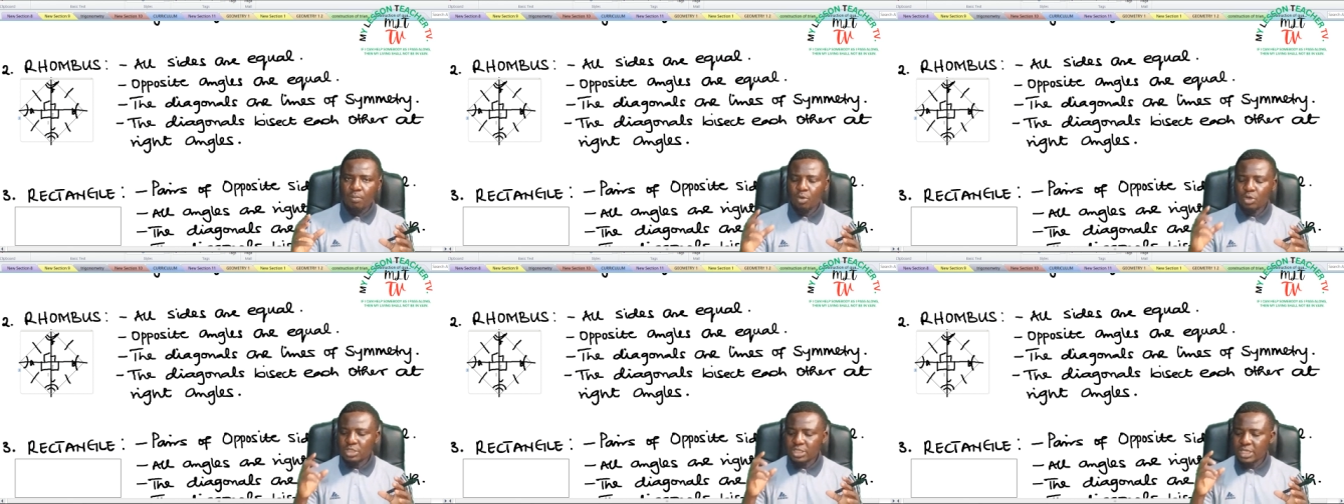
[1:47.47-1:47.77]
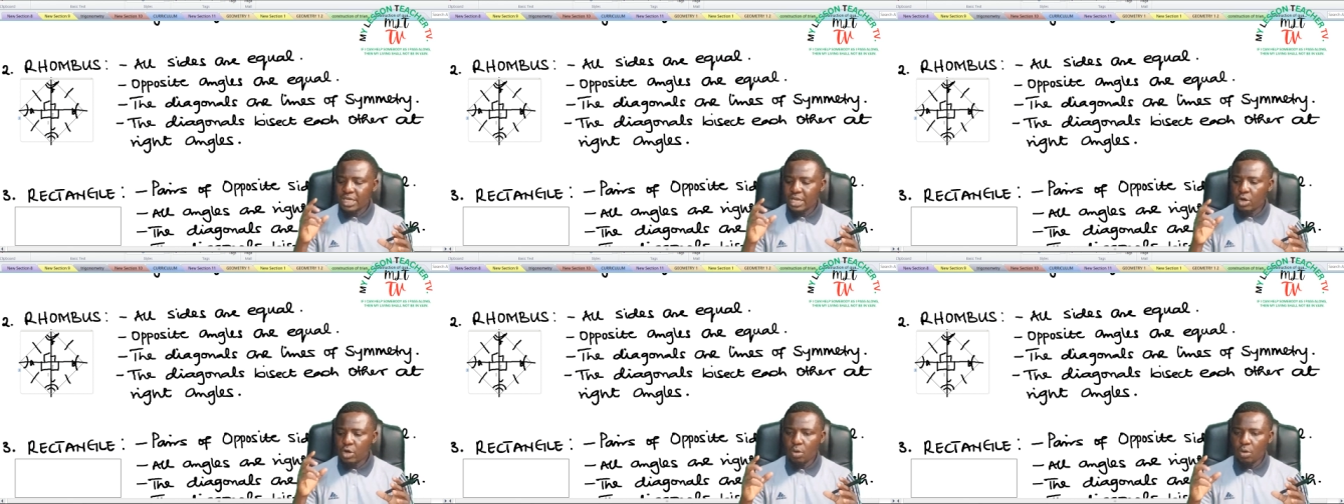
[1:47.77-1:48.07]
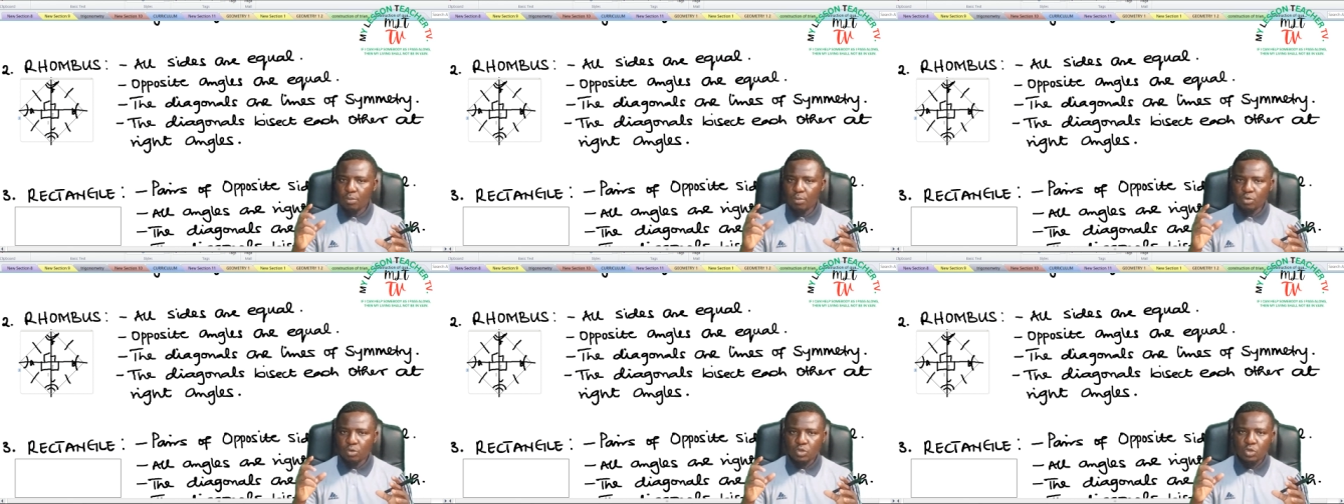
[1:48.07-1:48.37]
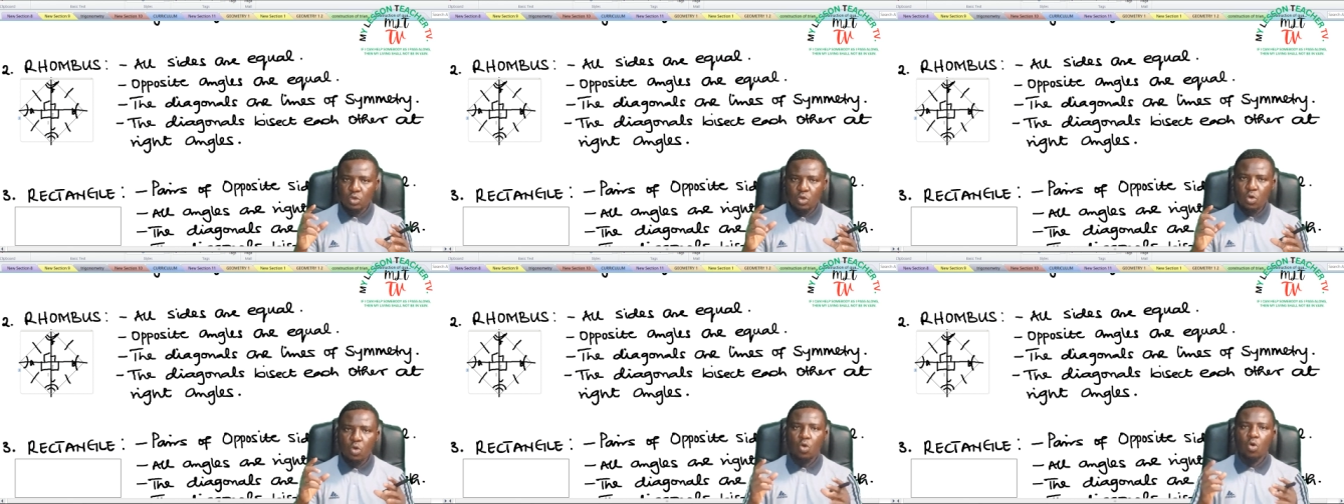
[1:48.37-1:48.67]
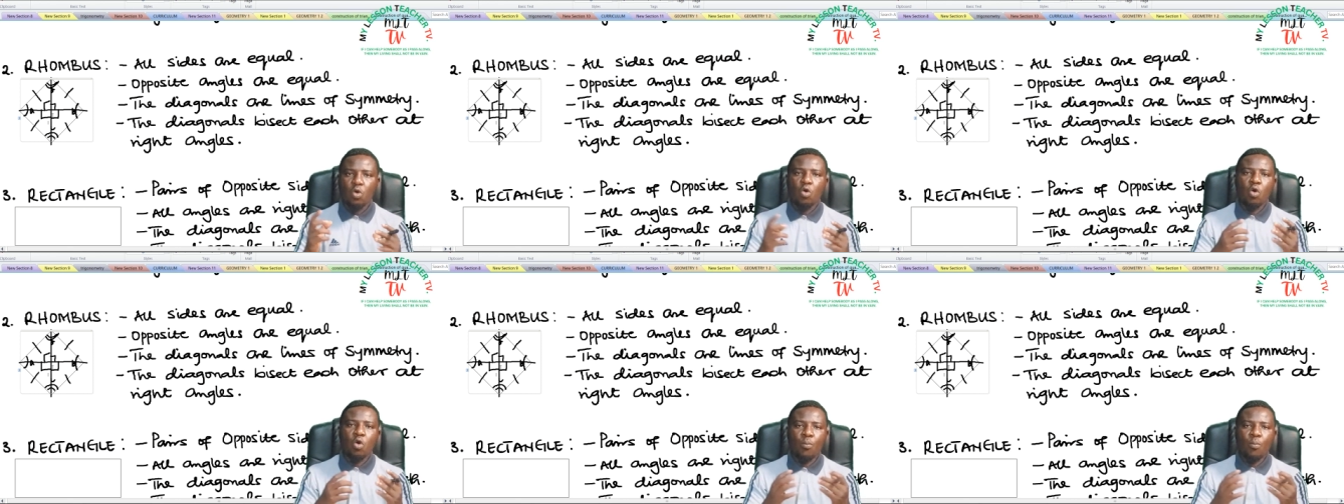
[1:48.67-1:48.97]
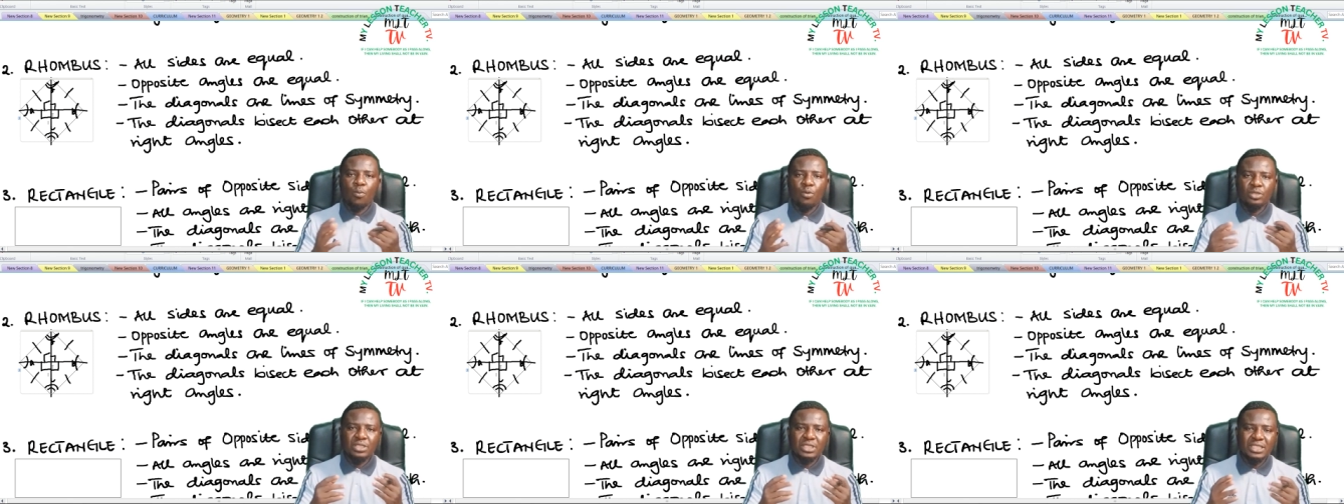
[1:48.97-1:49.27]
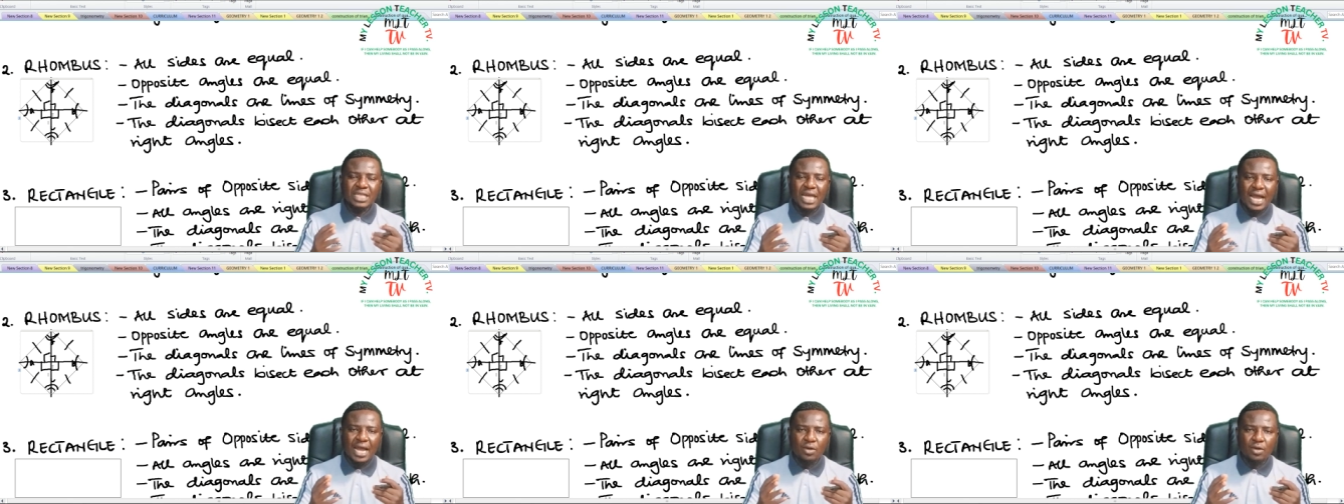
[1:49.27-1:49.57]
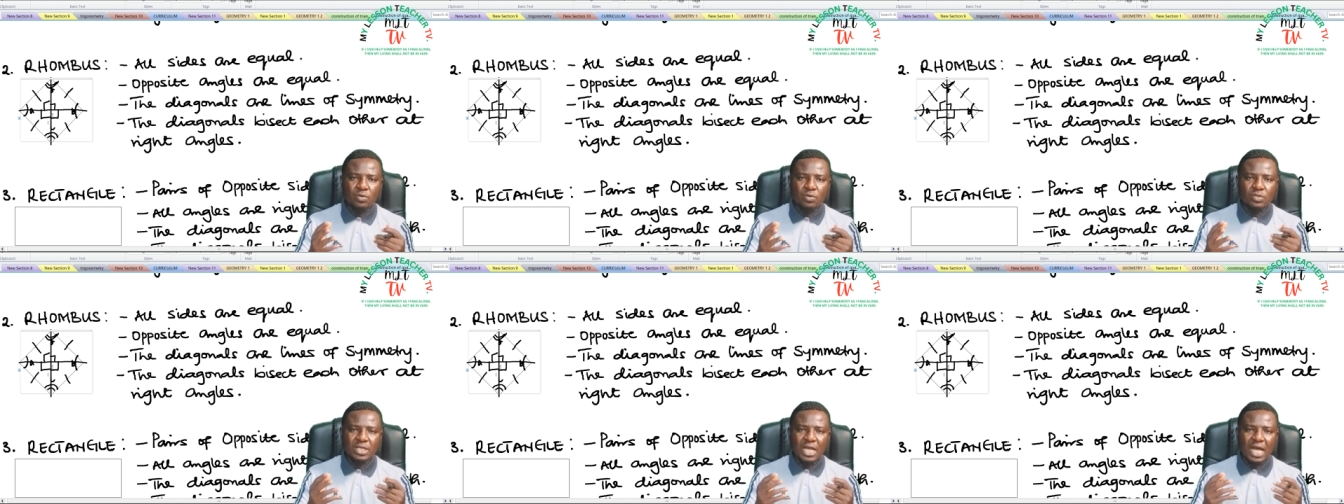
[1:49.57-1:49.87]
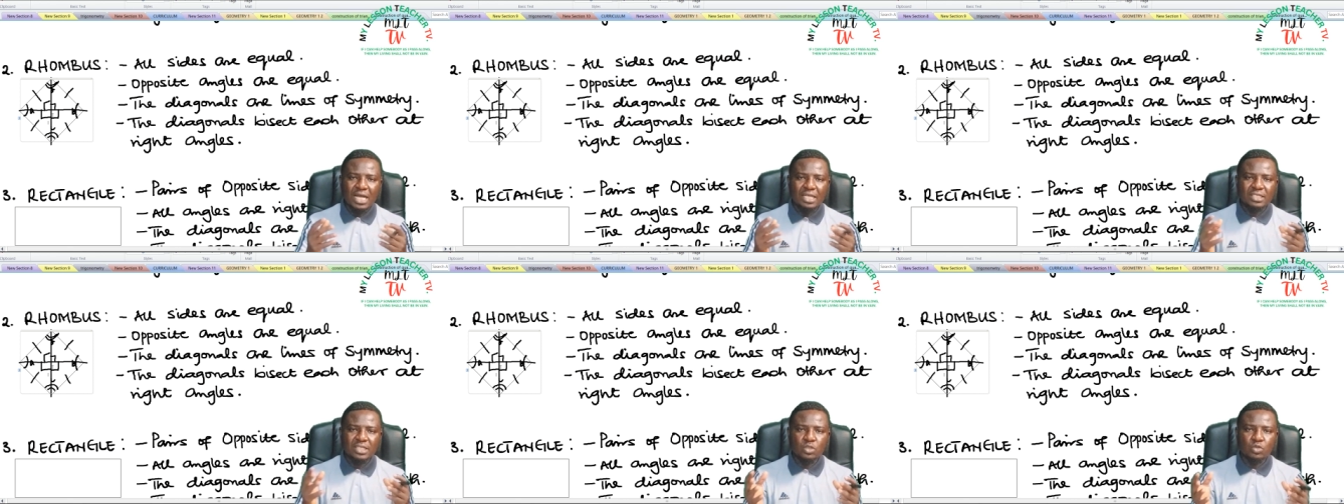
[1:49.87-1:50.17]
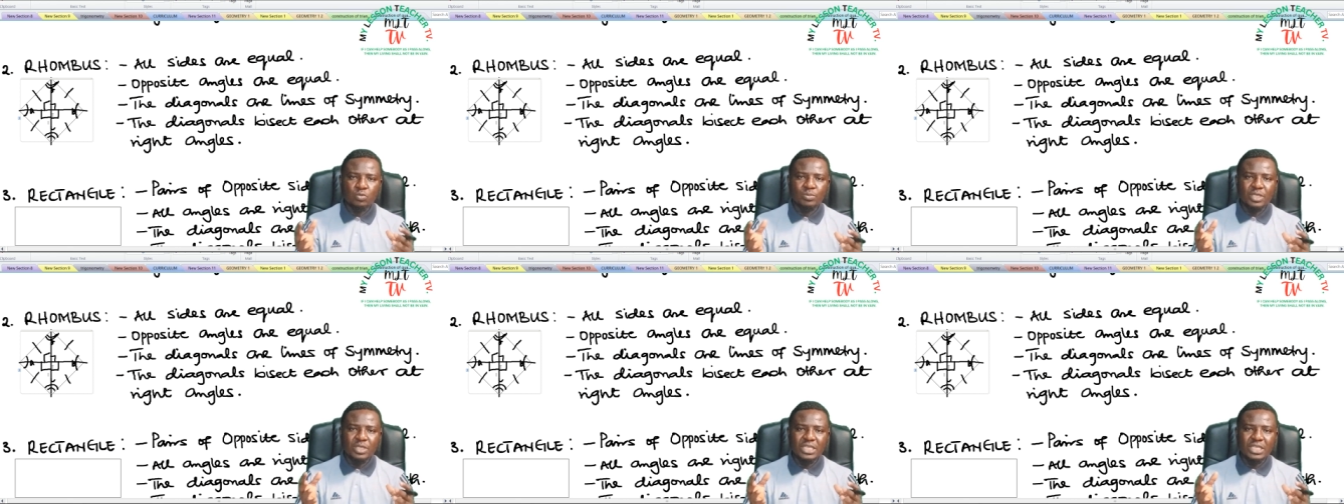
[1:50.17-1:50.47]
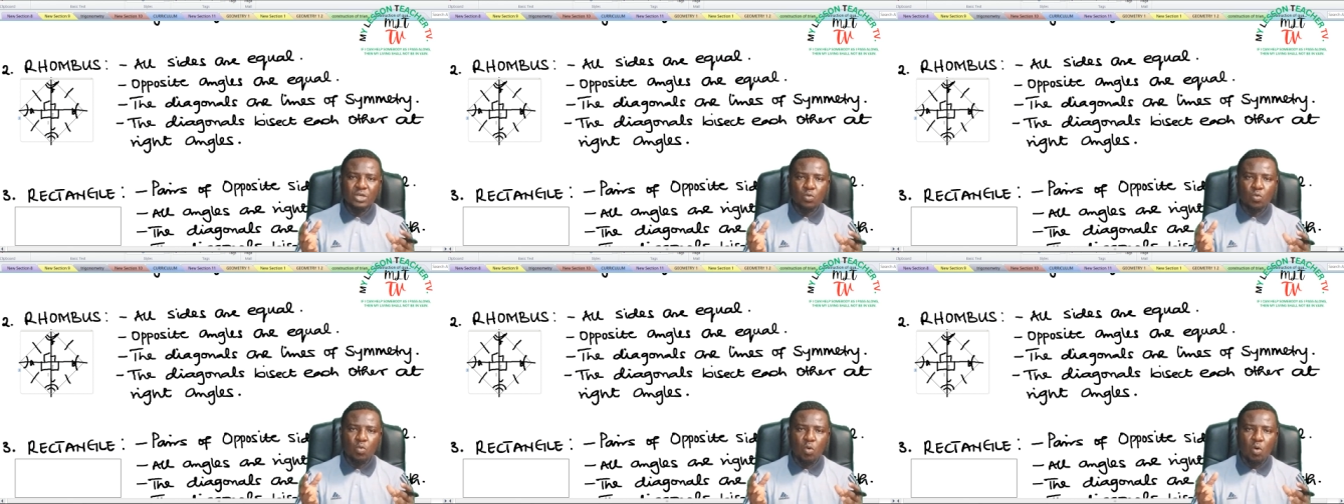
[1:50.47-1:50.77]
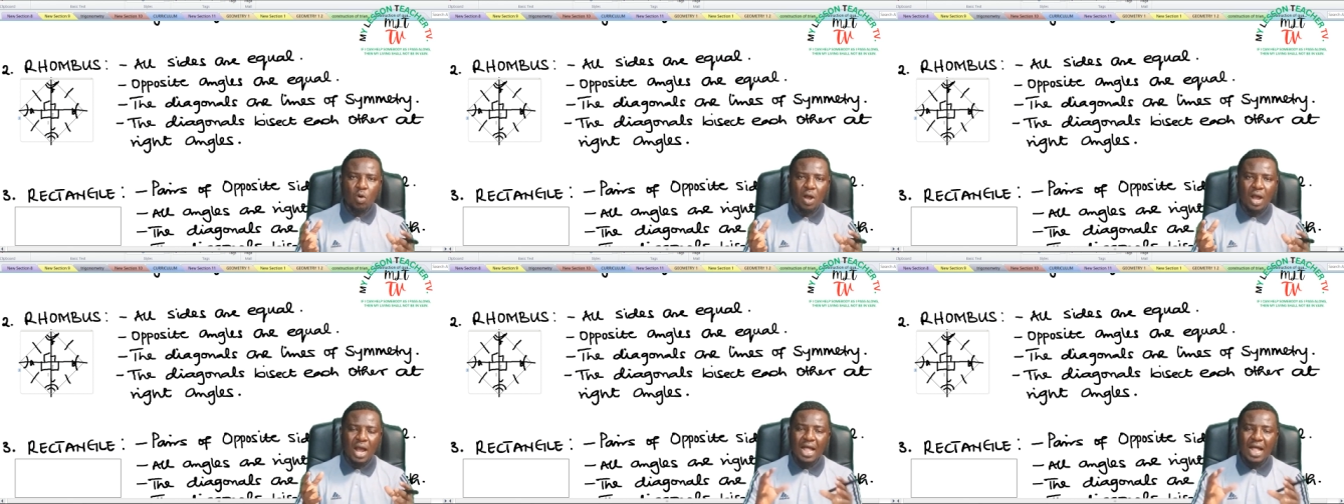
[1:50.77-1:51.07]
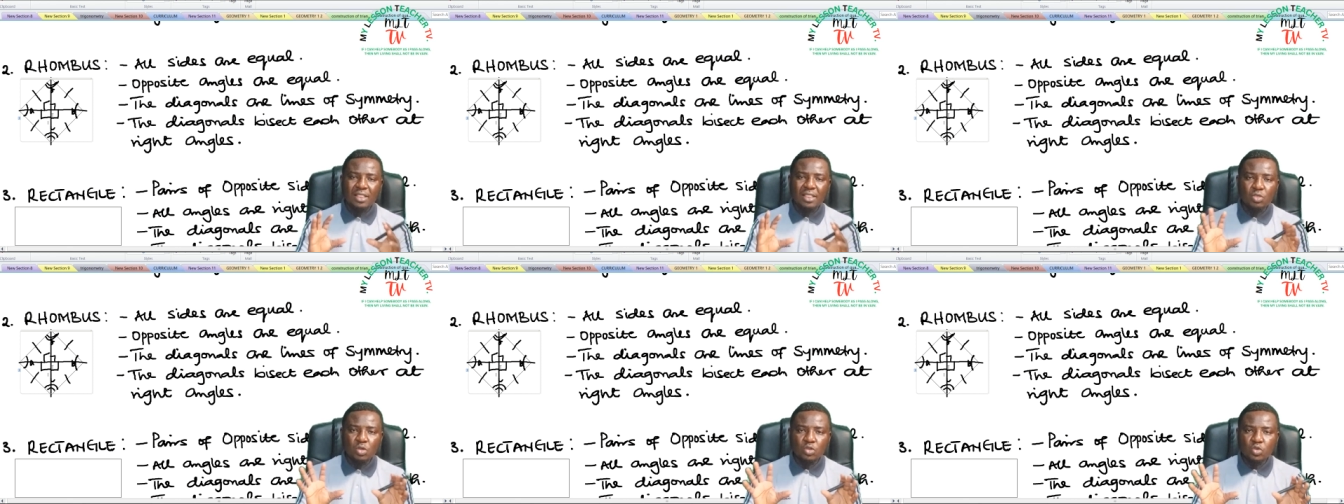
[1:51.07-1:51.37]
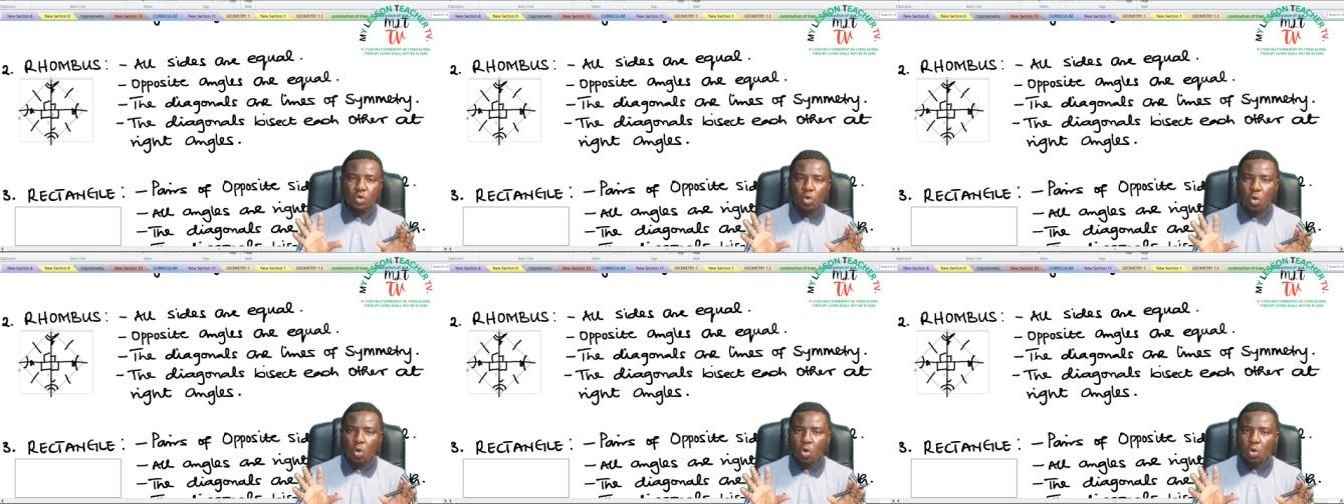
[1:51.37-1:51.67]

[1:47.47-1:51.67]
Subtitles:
But in a rhombus, opposite angles are said to be equal and not